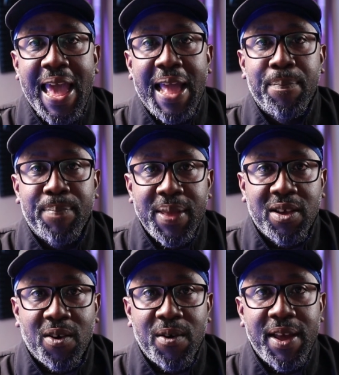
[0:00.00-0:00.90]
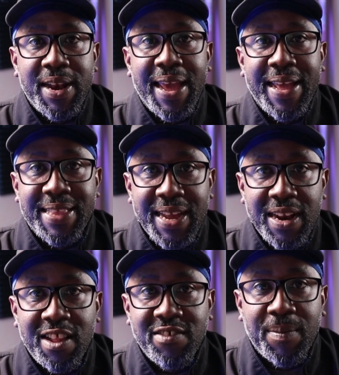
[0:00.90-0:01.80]
and Bitcoin, a
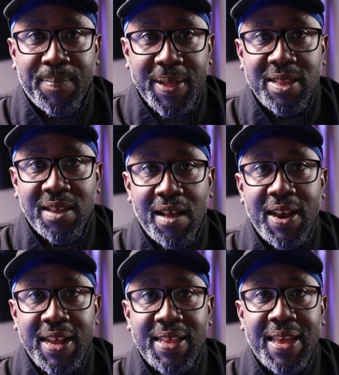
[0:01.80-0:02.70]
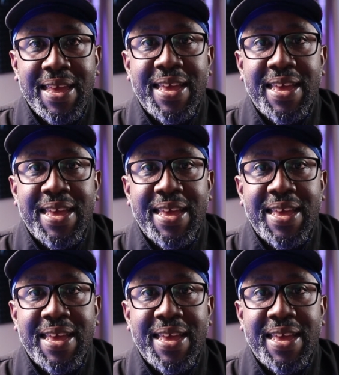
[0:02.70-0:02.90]
technology built on it,